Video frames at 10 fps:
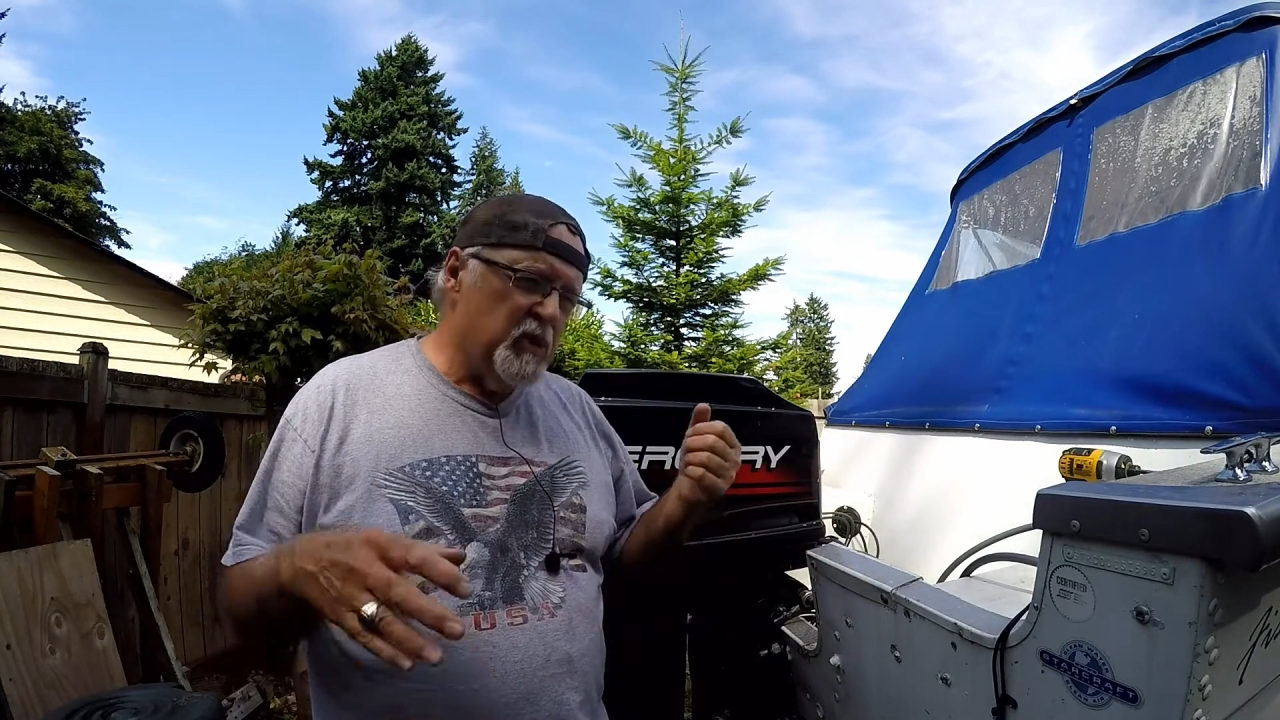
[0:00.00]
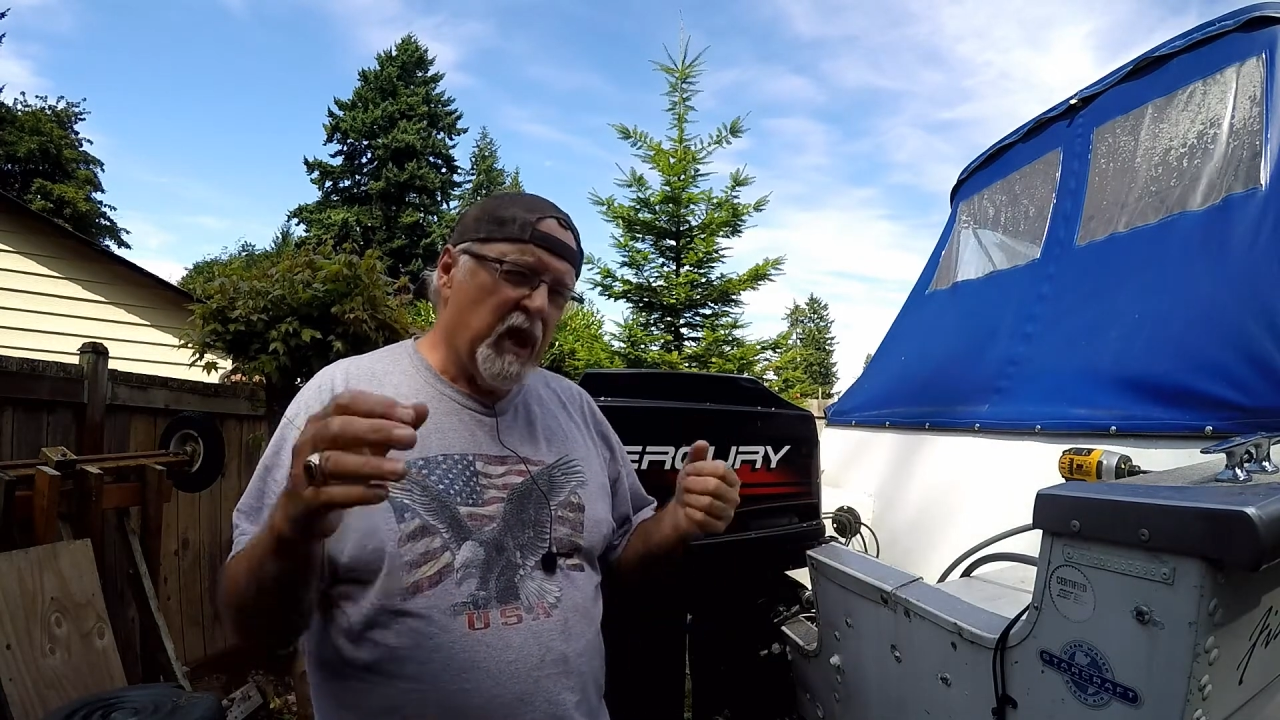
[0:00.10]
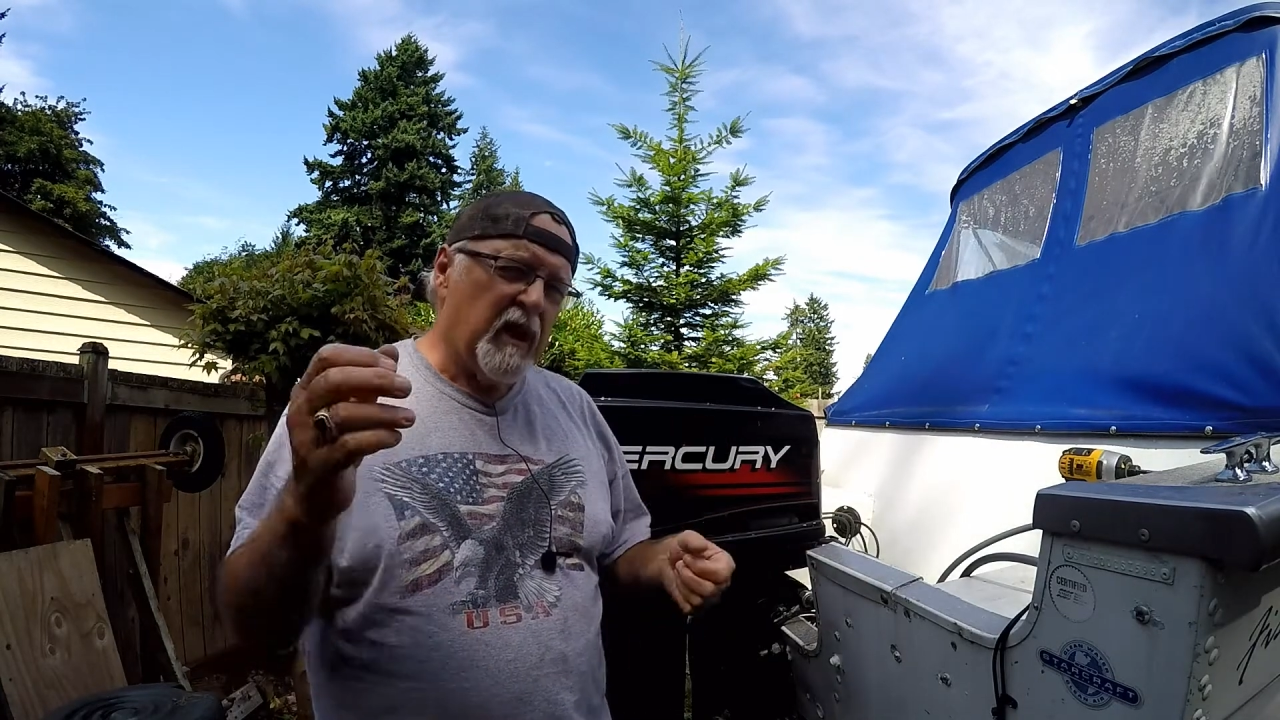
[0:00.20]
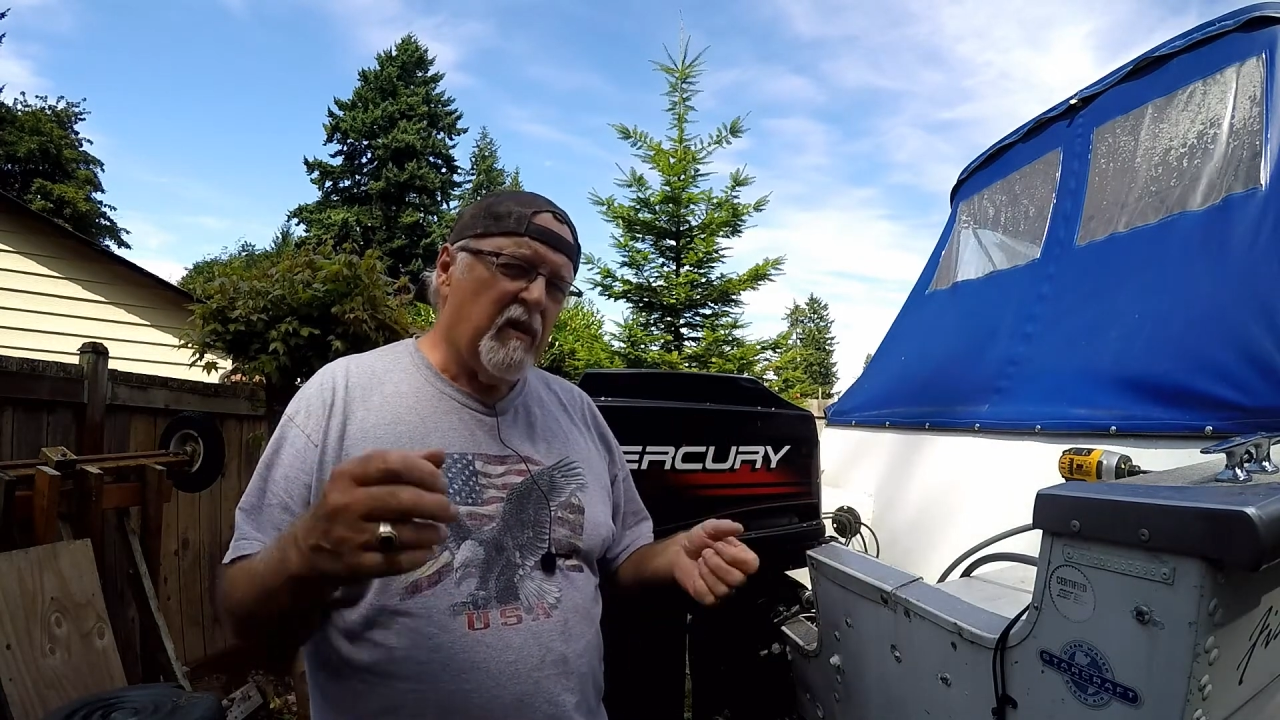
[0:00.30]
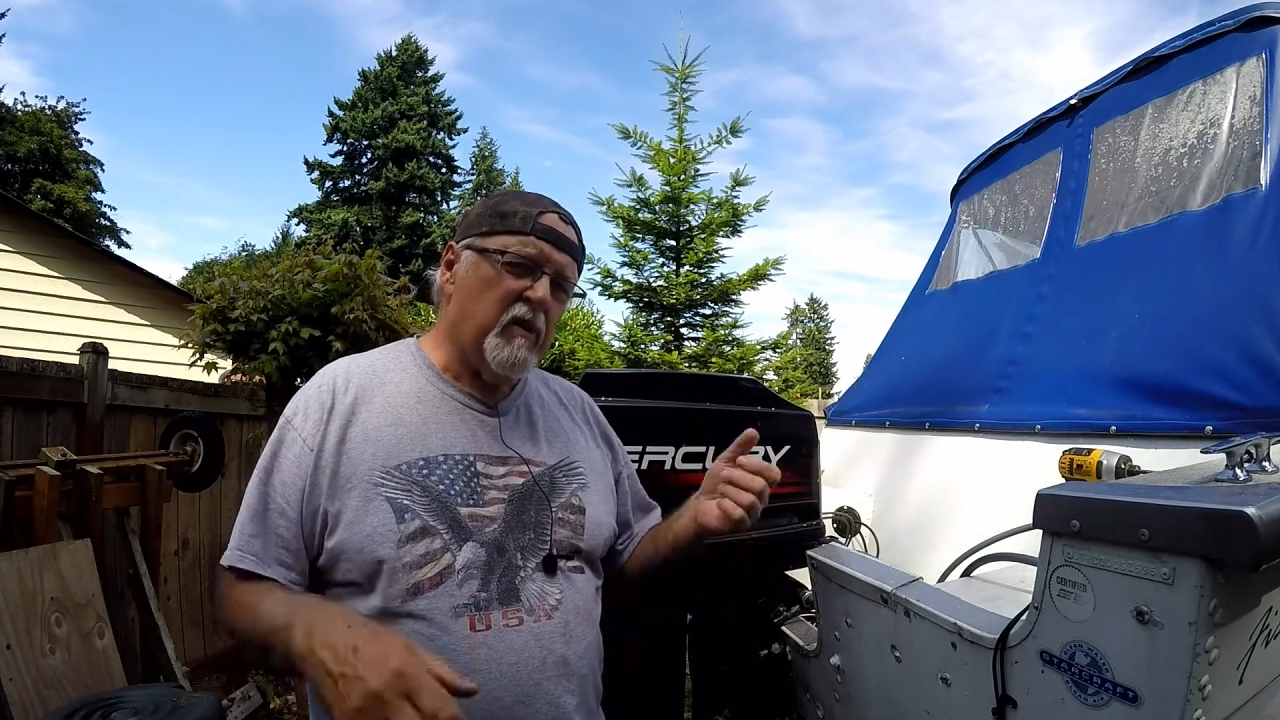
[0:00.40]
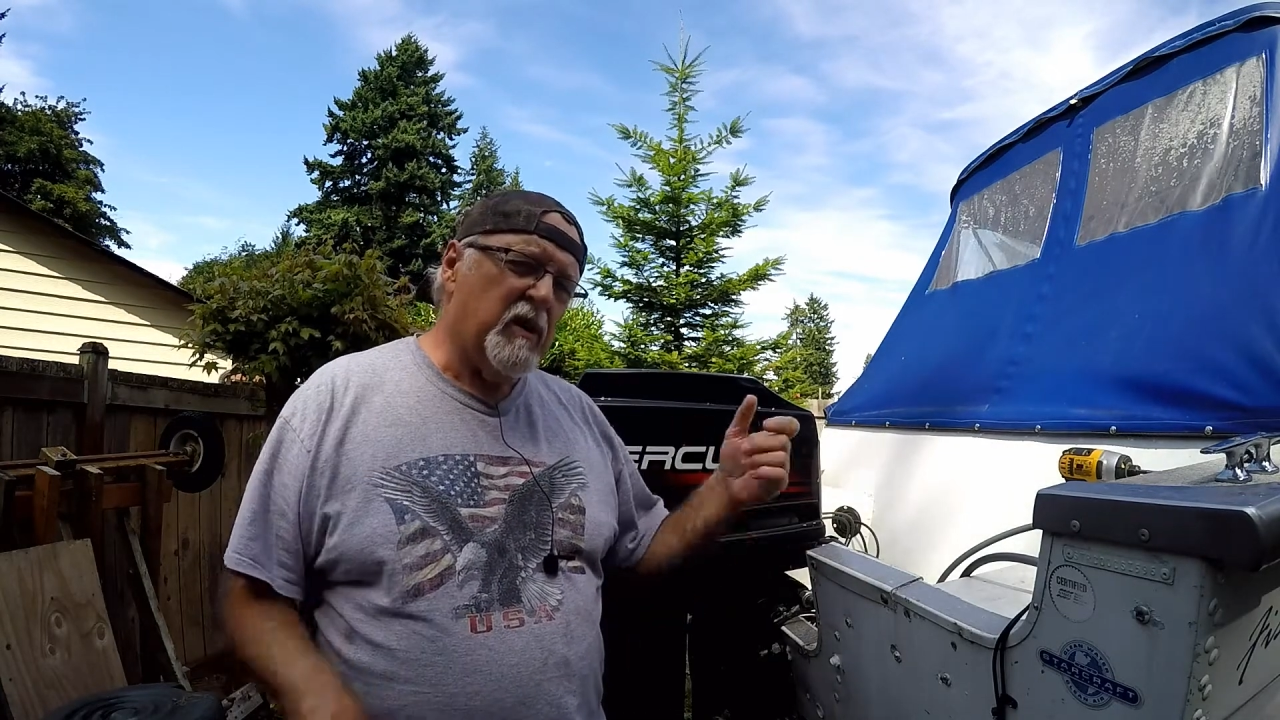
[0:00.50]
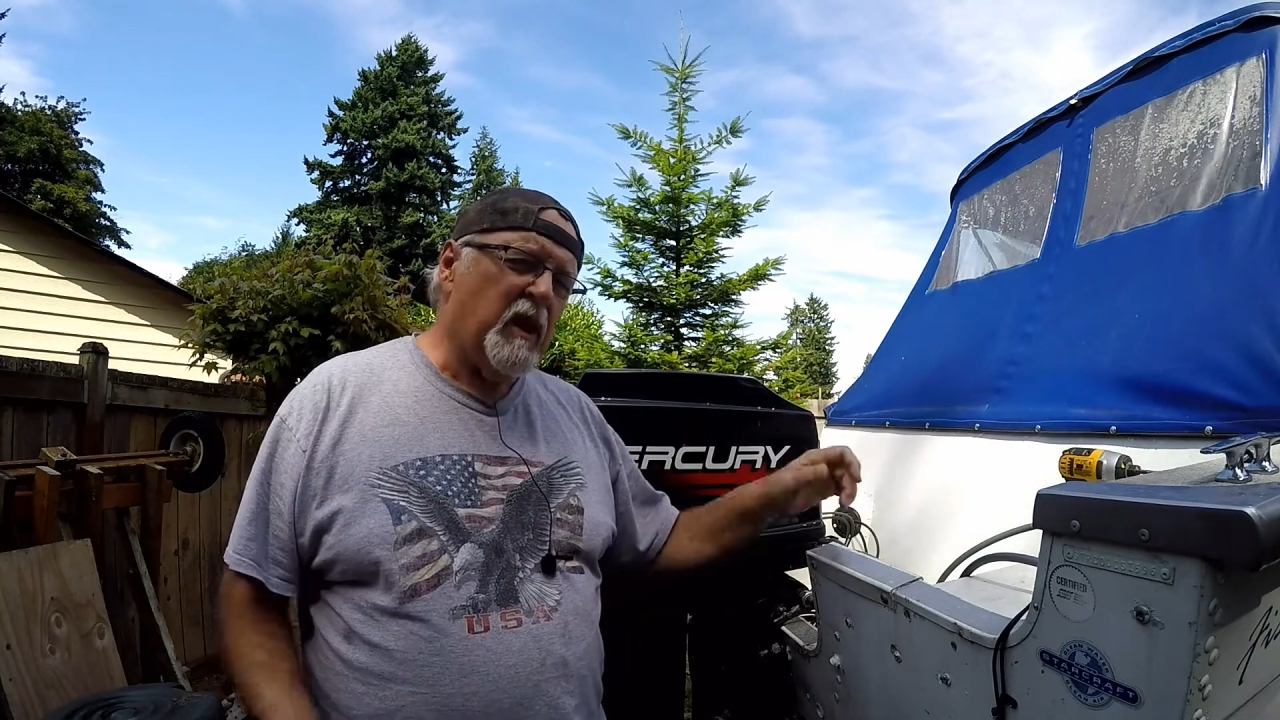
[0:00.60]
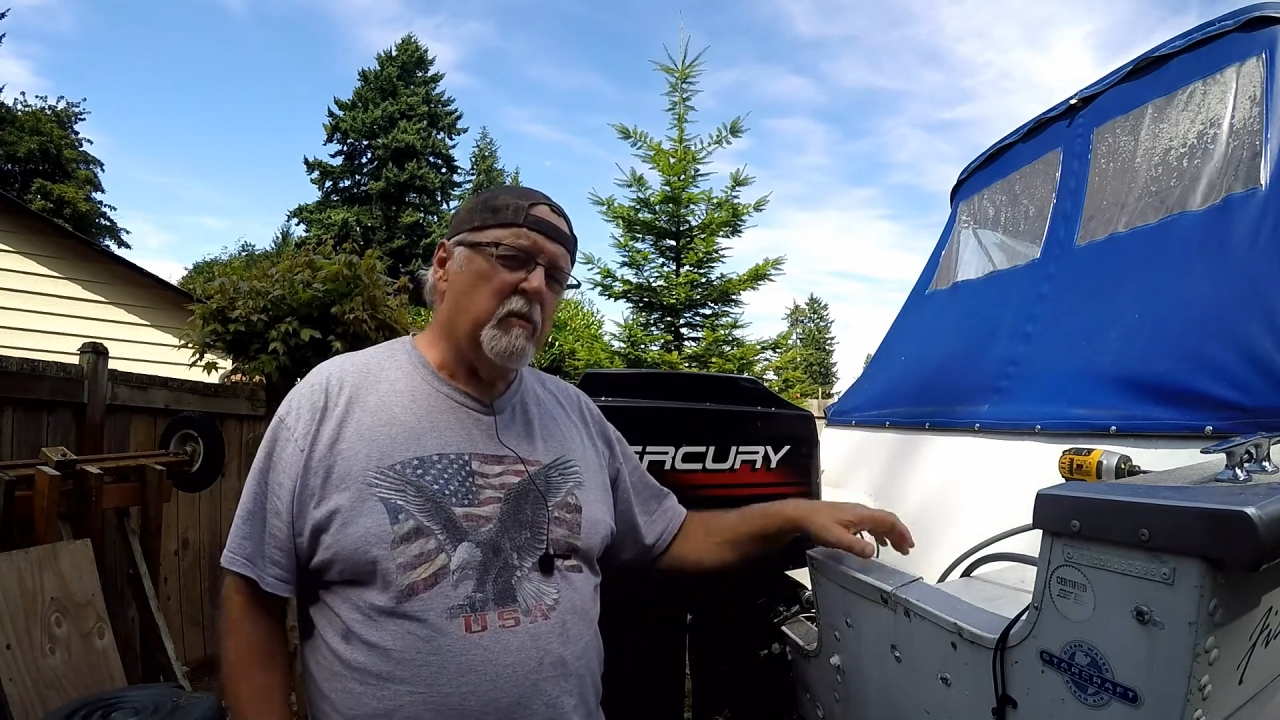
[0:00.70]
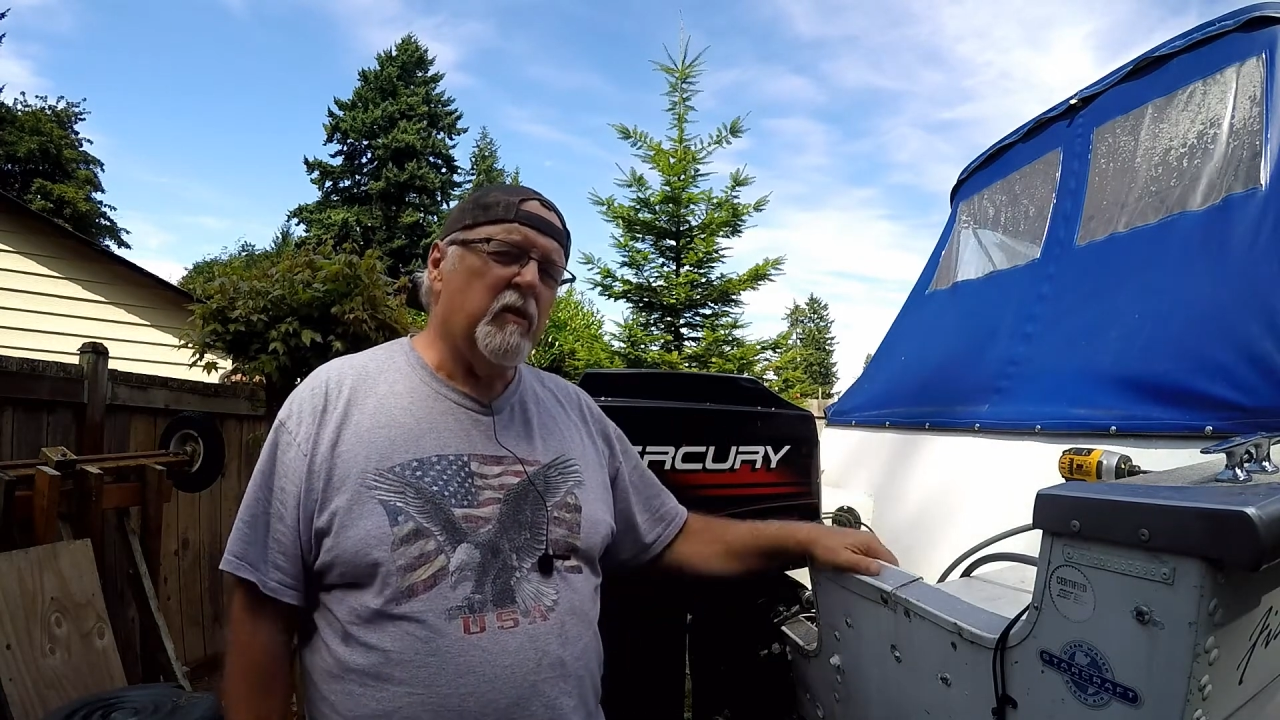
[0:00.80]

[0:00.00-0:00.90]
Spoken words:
check everything